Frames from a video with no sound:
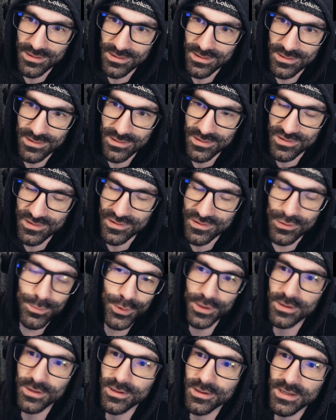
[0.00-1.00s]
super
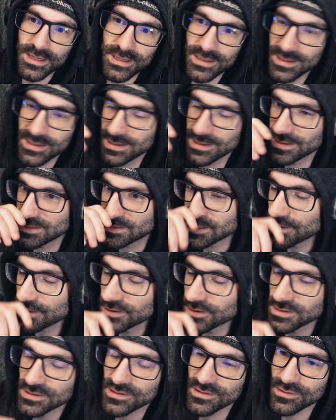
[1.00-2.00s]
clean. It
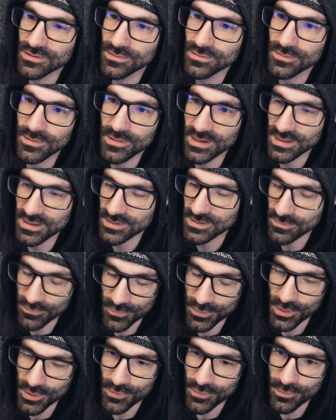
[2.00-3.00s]
sounded like
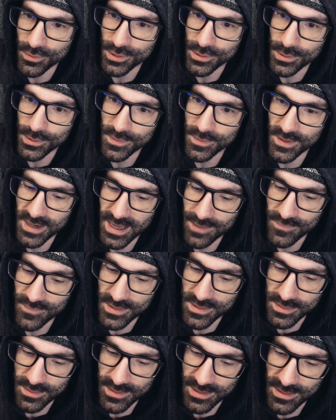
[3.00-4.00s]
really, really good. Then
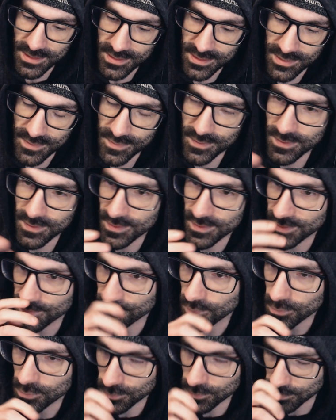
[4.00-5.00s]
having the
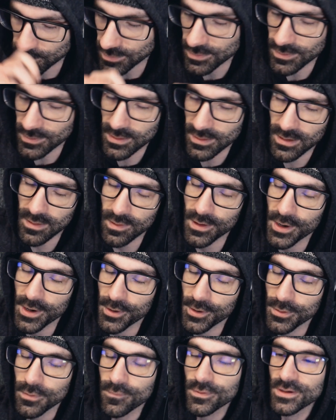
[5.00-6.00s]
vocal
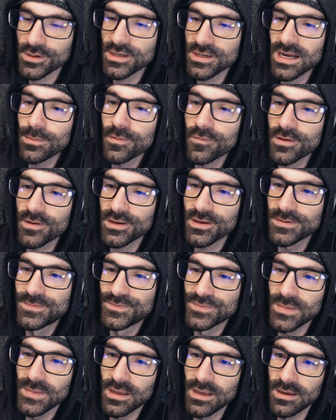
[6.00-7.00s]
layered over on top of it,
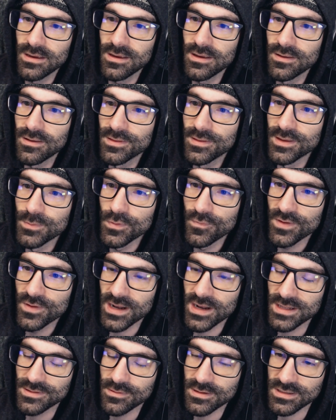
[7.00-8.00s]
then moving
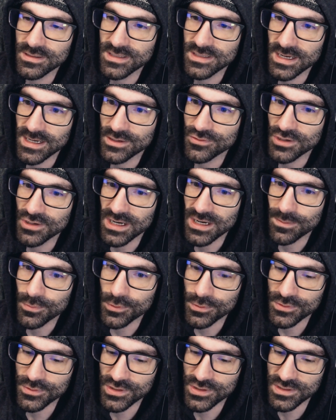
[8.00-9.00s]
on to the second drop where
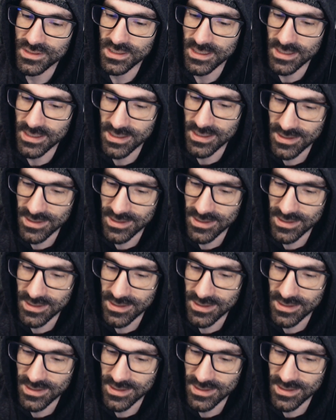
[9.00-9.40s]
it was just like,